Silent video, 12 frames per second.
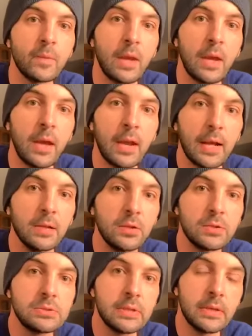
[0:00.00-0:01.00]
and I look
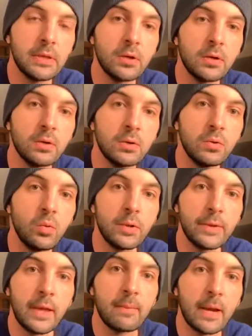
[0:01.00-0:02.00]
to hear what
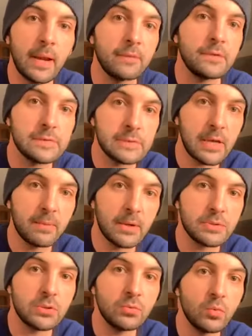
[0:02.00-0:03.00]
they might have to say about
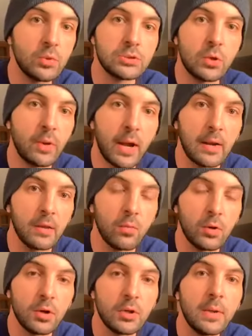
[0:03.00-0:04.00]
what's going on in the
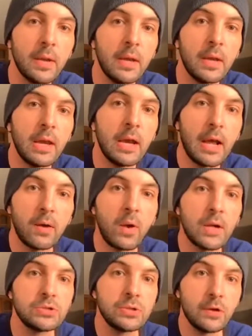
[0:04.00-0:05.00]
world. And I
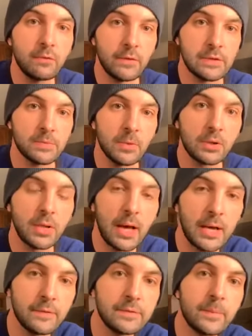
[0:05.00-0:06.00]
watch their Facebook
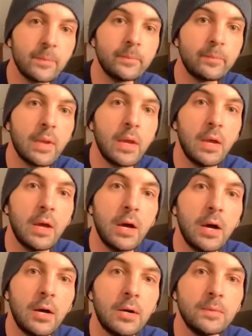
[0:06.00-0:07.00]
Lives
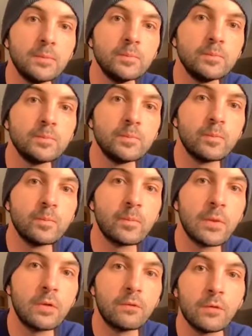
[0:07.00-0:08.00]

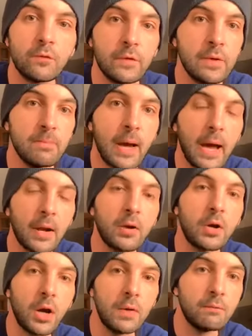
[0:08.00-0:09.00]
for feedback or
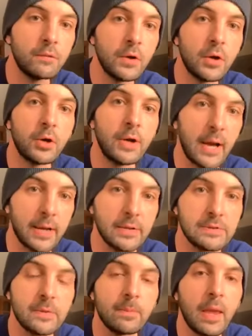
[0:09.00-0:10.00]
comfort or
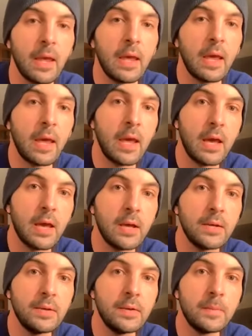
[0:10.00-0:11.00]
guidance. And